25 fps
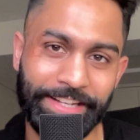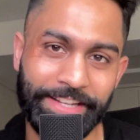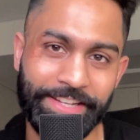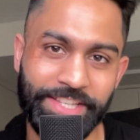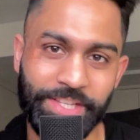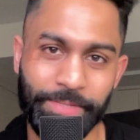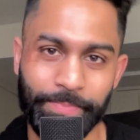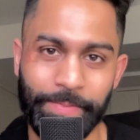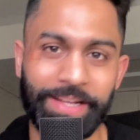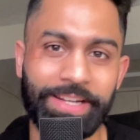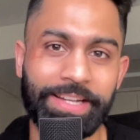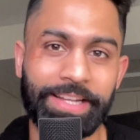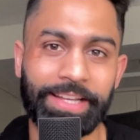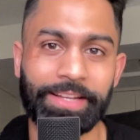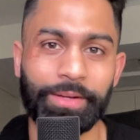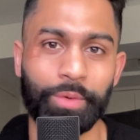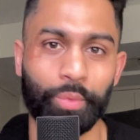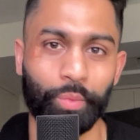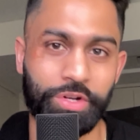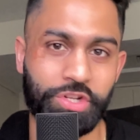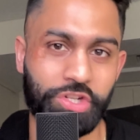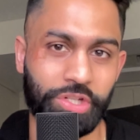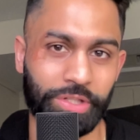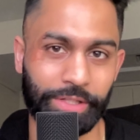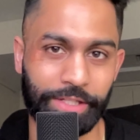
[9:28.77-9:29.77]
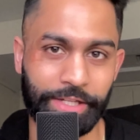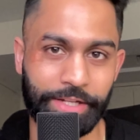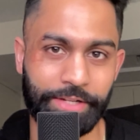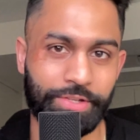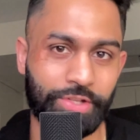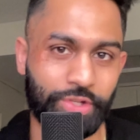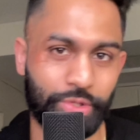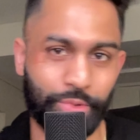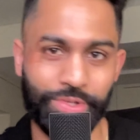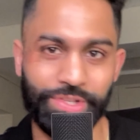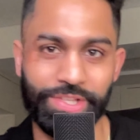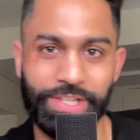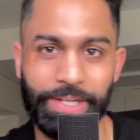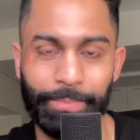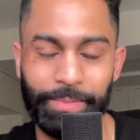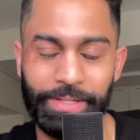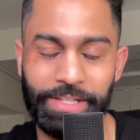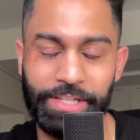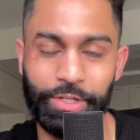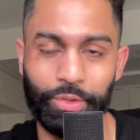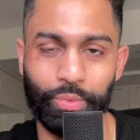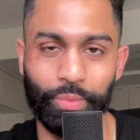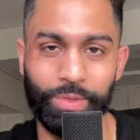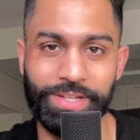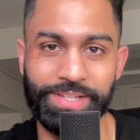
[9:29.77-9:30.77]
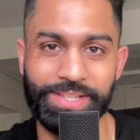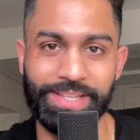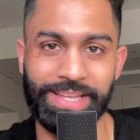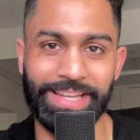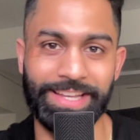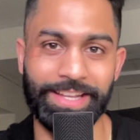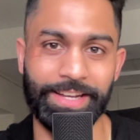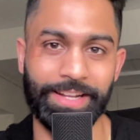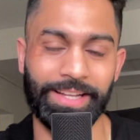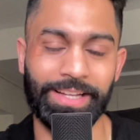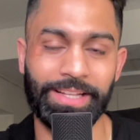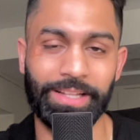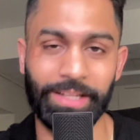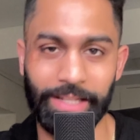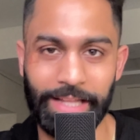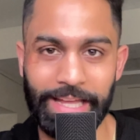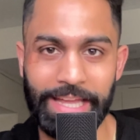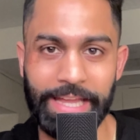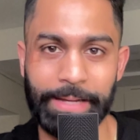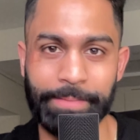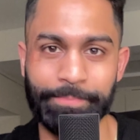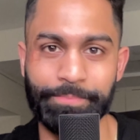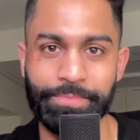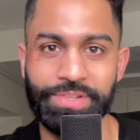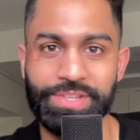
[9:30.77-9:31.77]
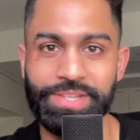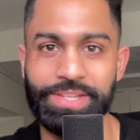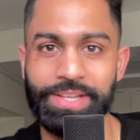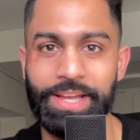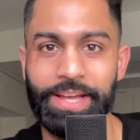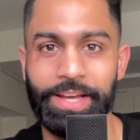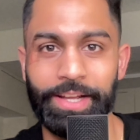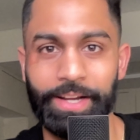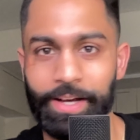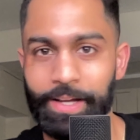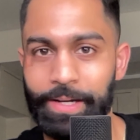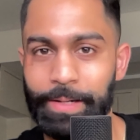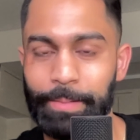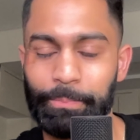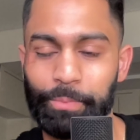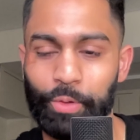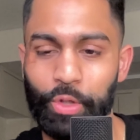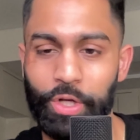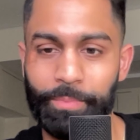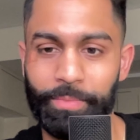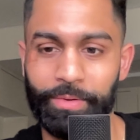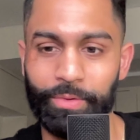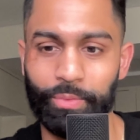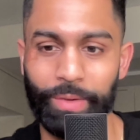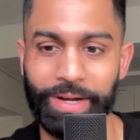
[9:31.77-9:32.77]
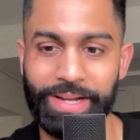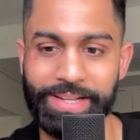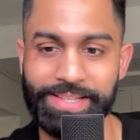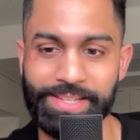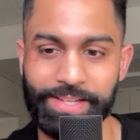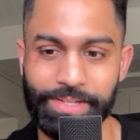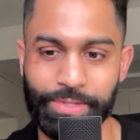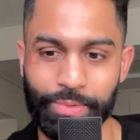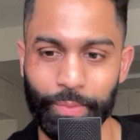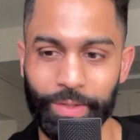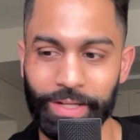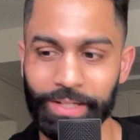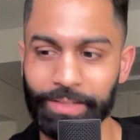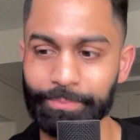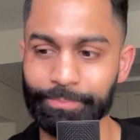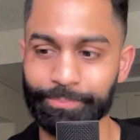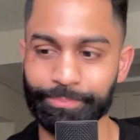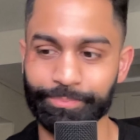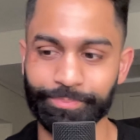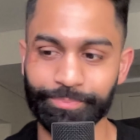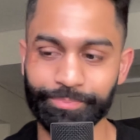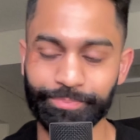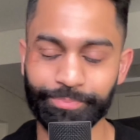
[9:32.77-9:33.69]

spending, which leads to some increase in claims and unemployment rates as well